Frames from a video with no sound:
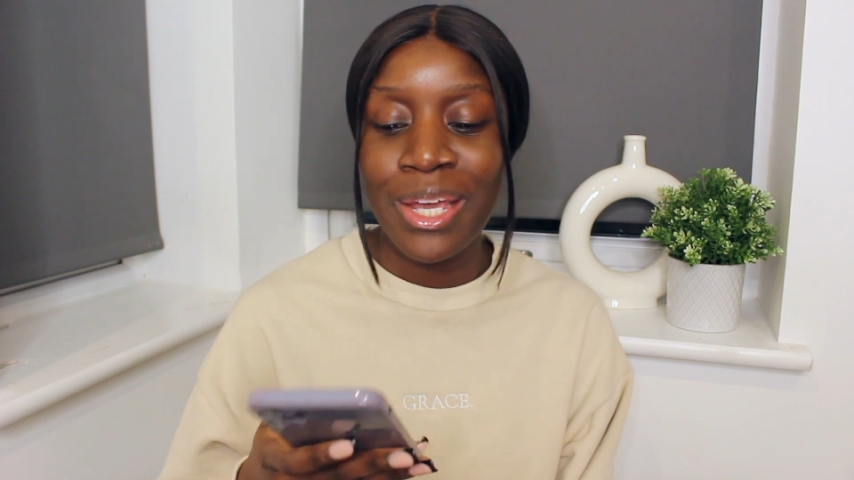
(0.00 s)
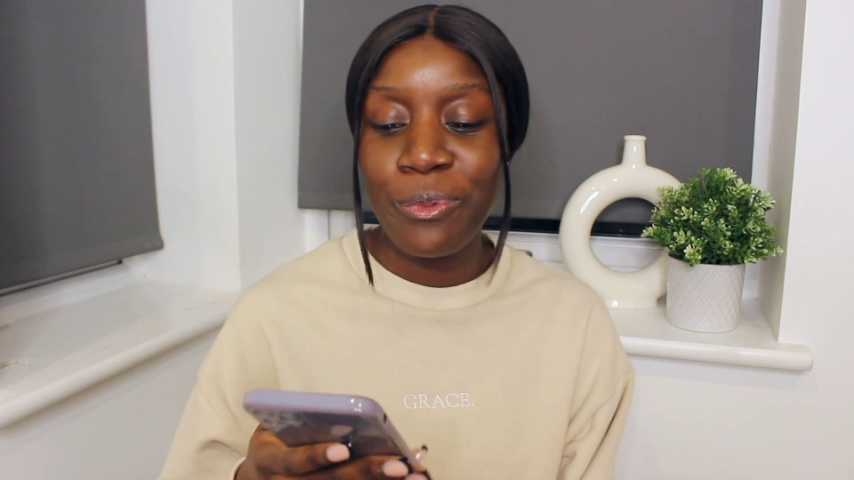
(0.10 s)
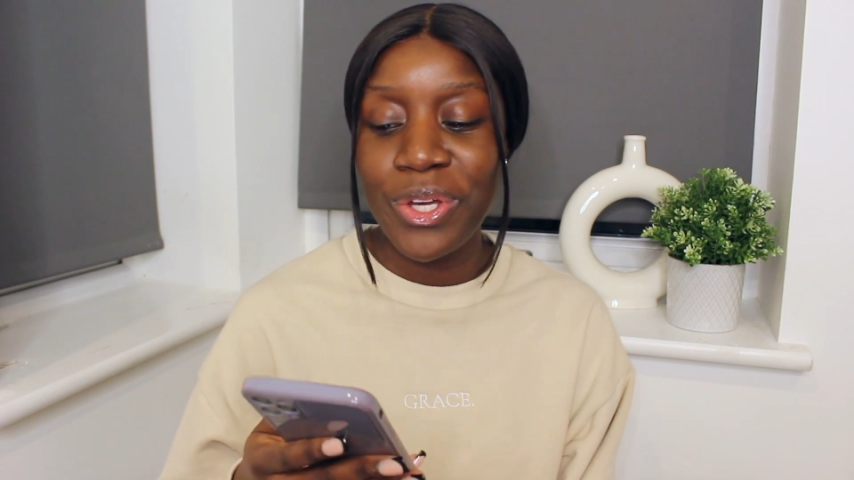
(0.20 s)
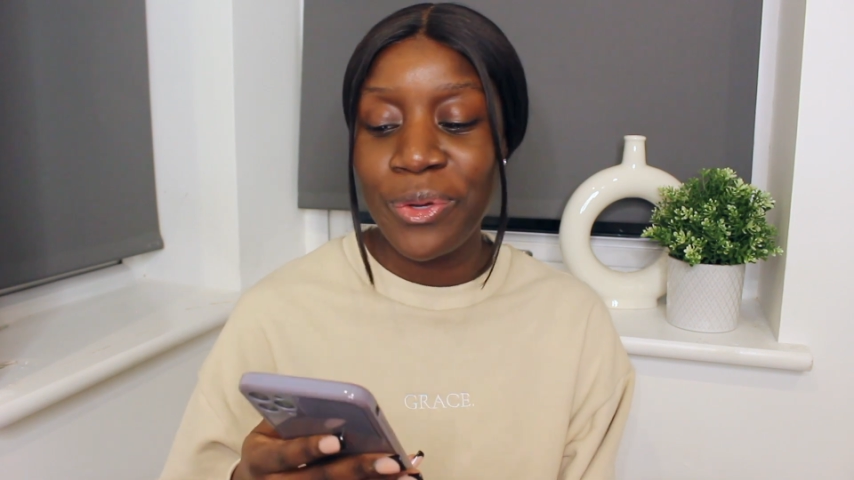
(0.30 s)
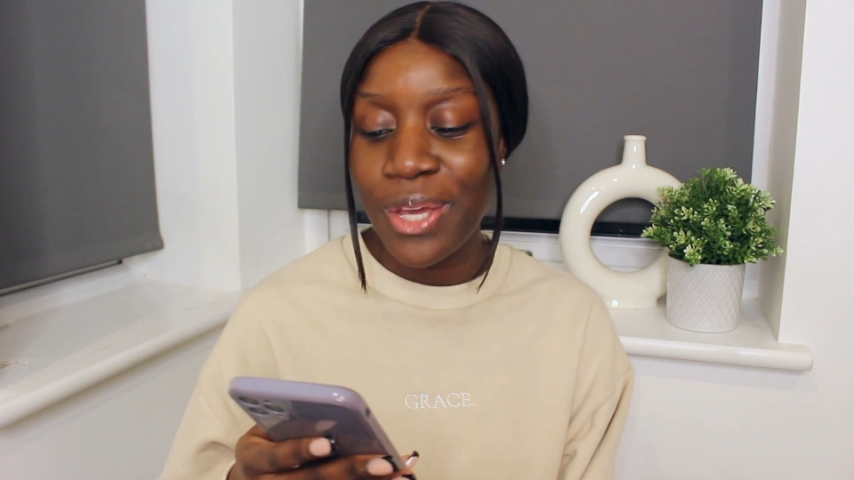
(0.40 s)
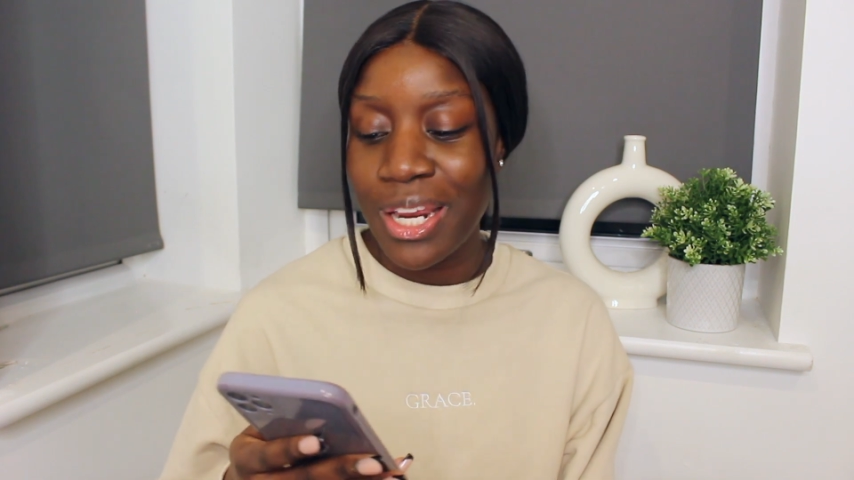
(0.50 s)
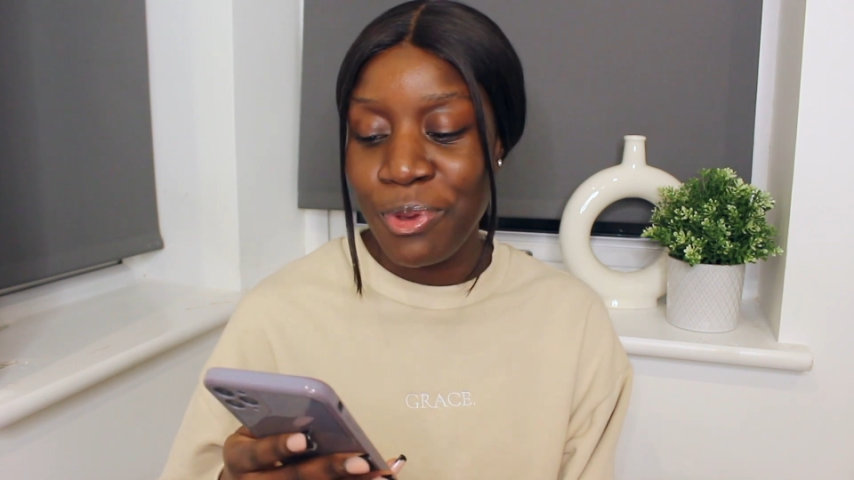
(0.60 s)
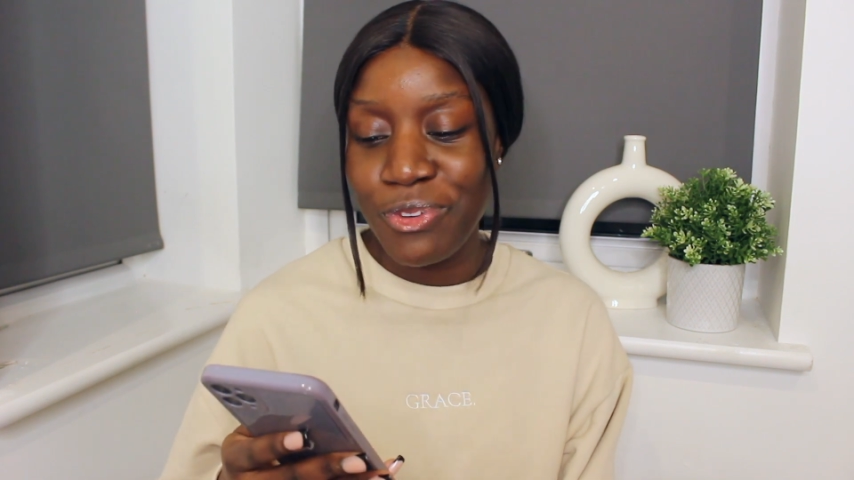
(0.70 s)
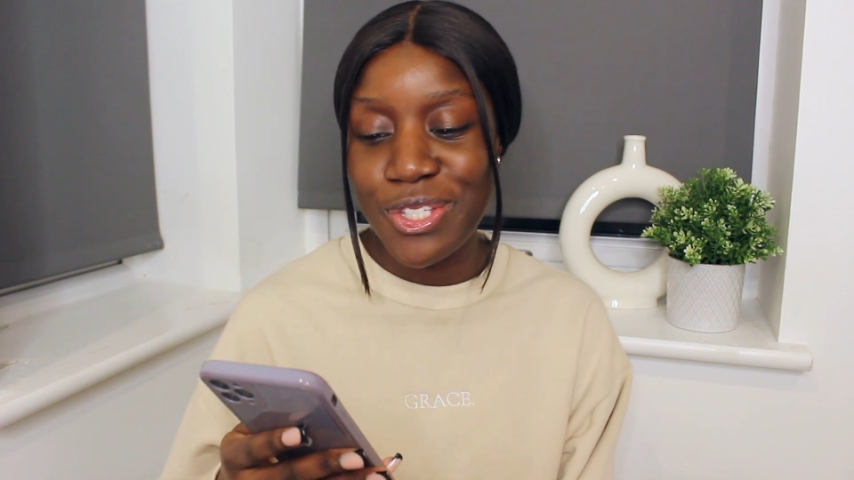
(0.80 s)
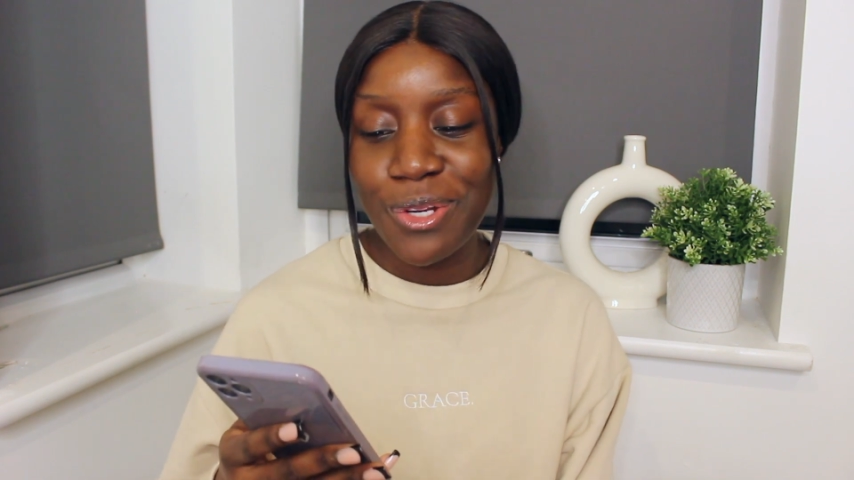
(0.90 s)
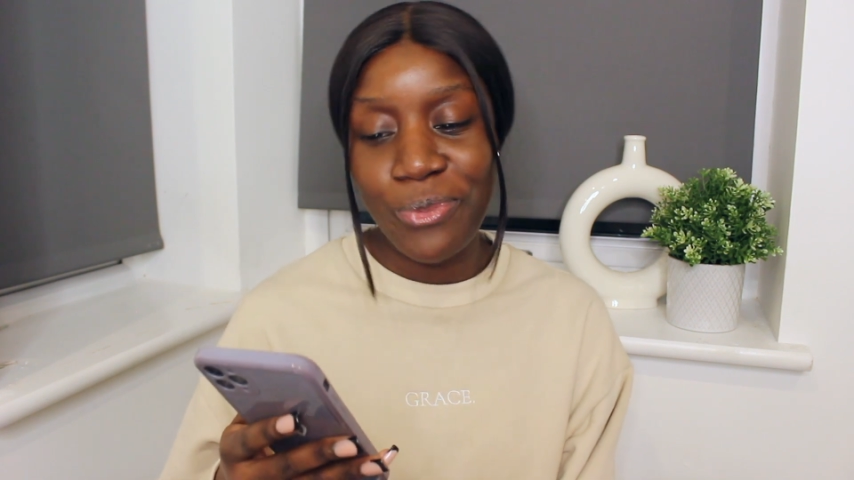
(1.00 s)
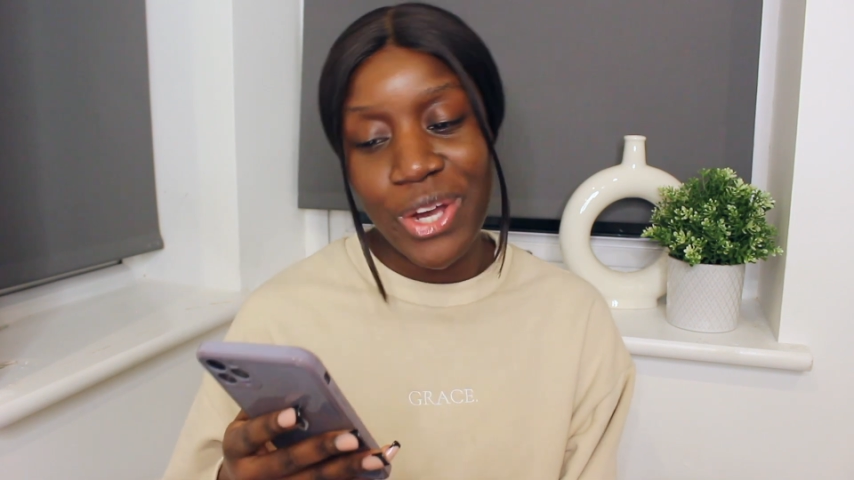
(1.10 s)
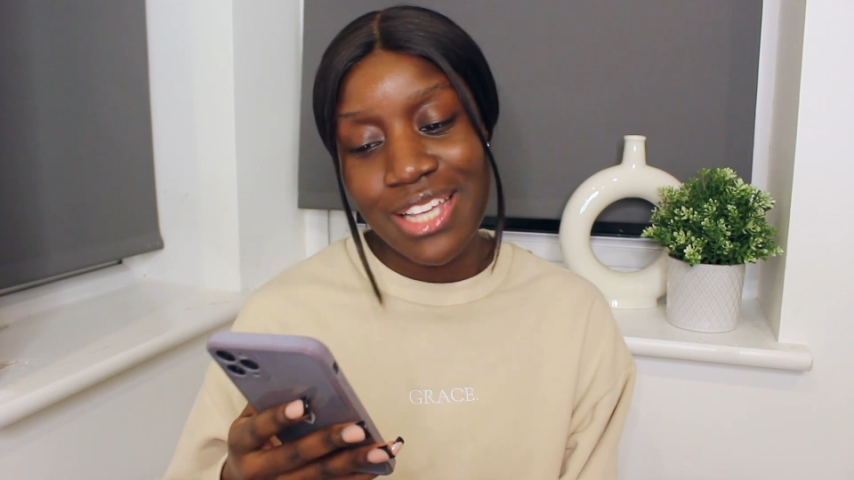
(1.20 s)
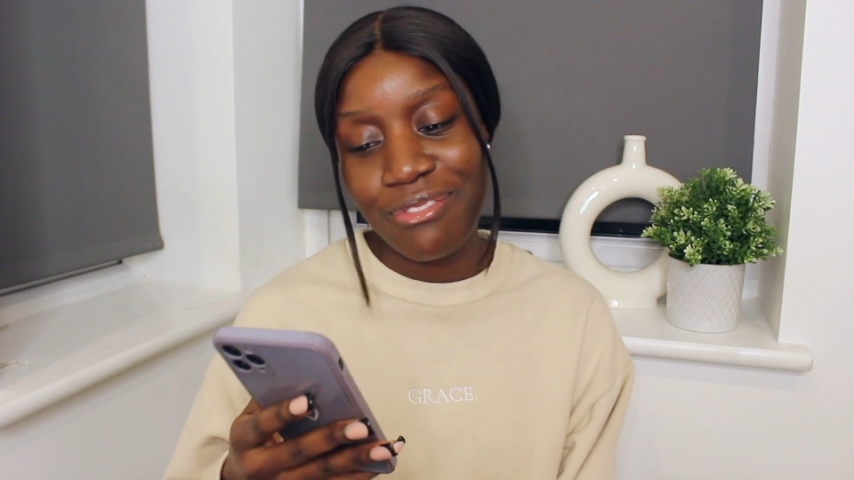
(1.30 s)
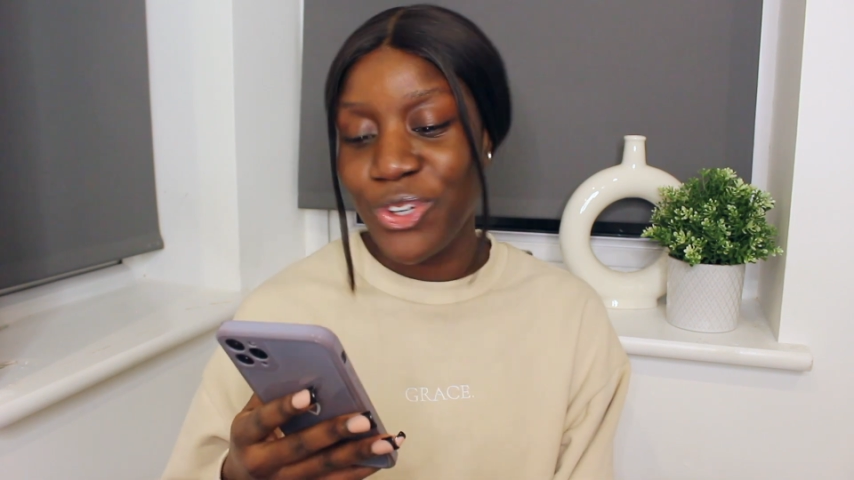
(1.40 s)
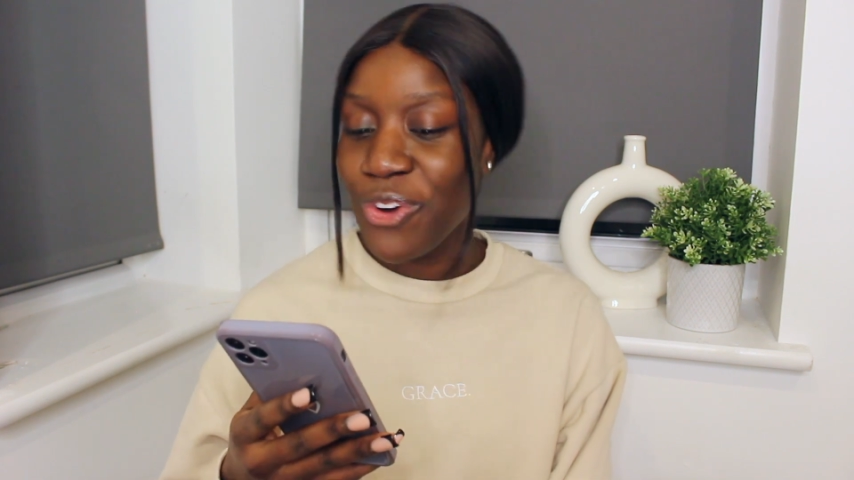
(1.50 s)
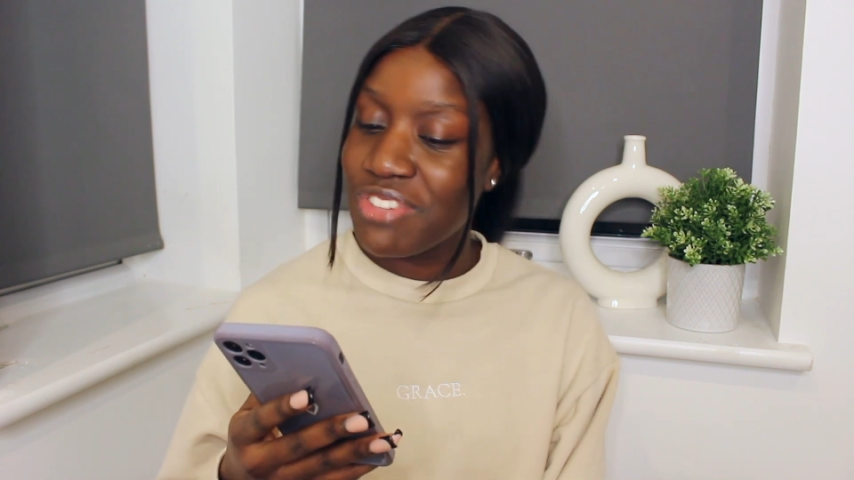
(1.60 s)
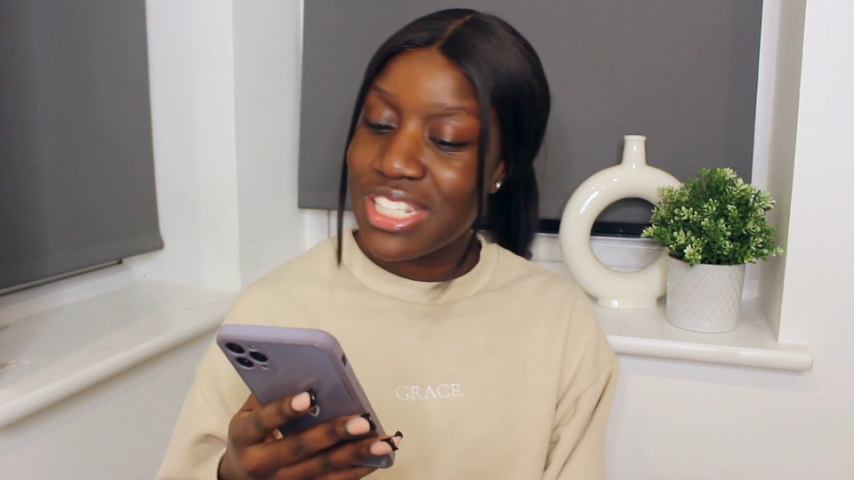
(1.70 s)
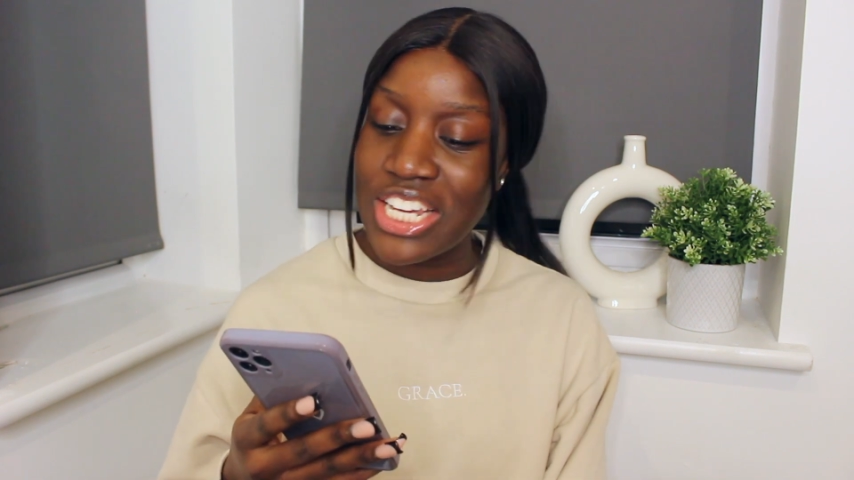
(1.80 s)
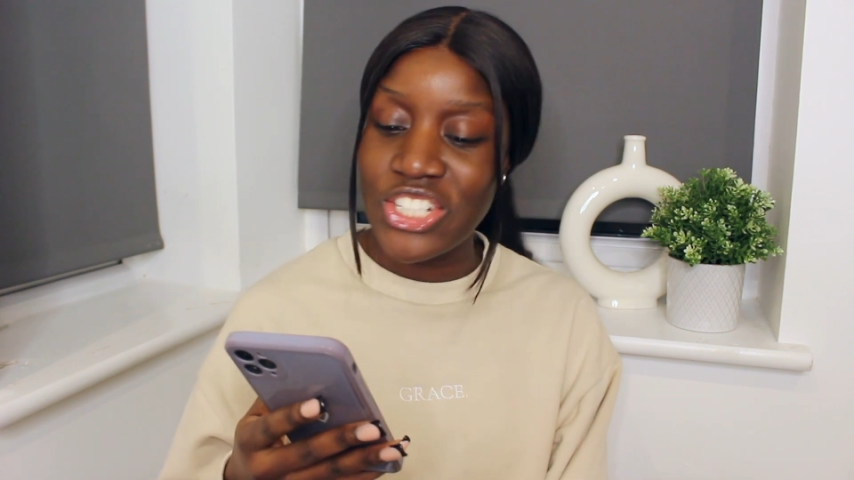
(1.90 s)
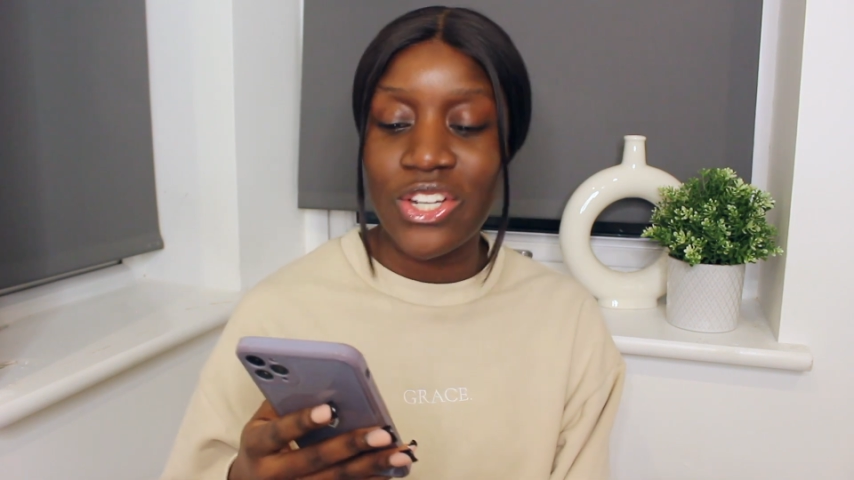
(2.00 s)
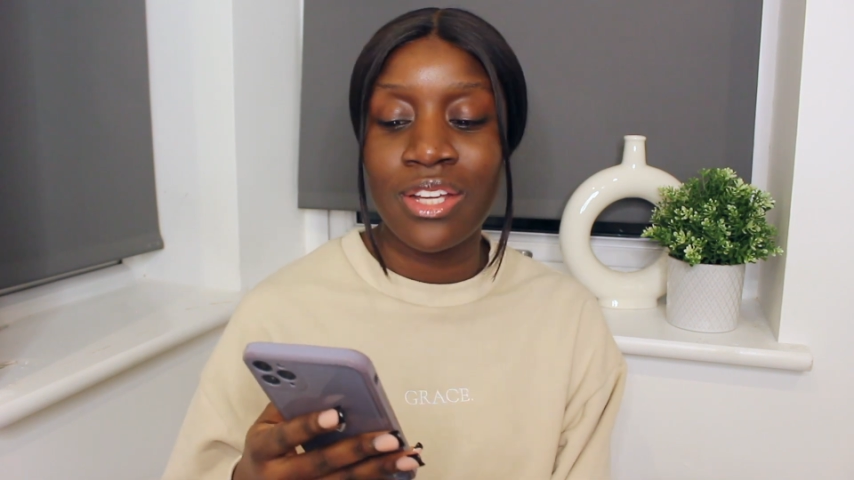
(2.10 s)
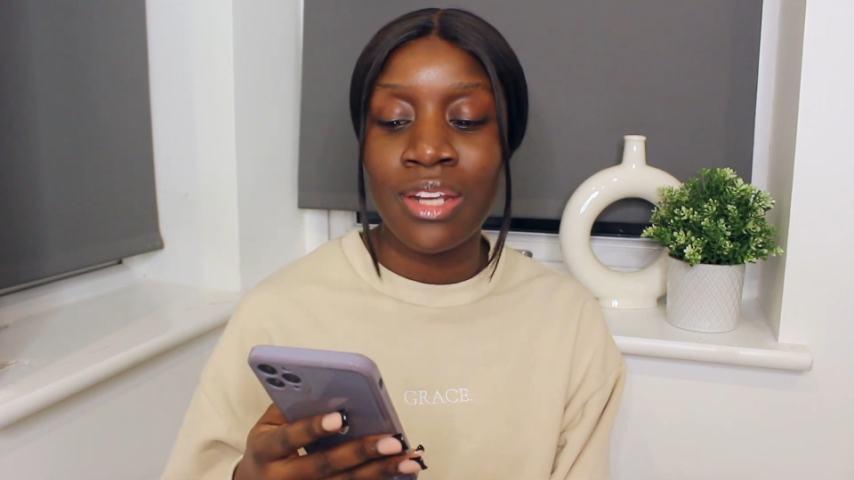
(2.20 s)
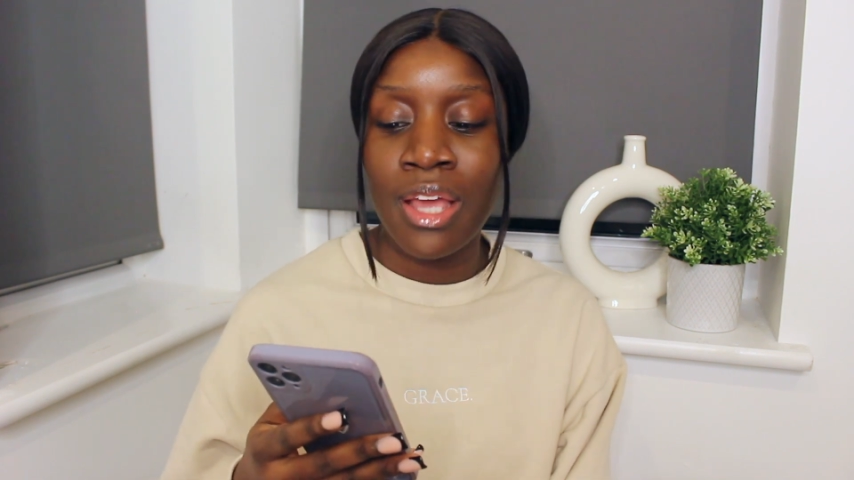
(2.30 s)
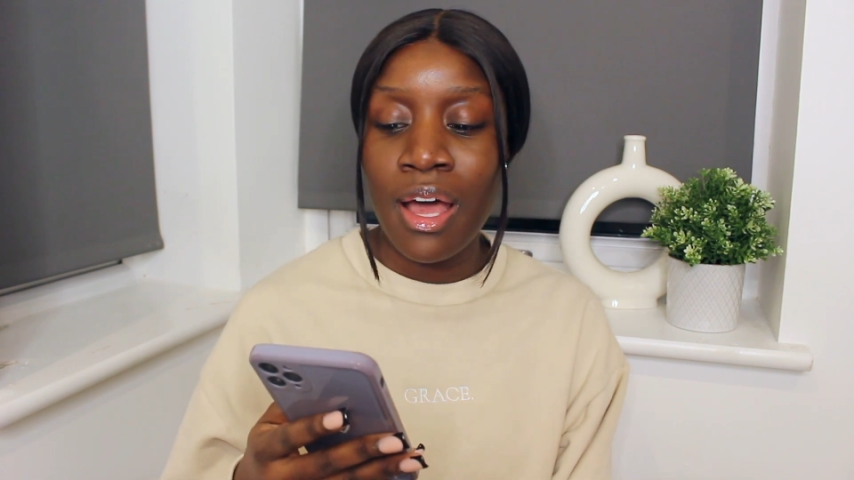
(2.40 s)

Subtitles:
We can quickly move on to the boys having a conversation.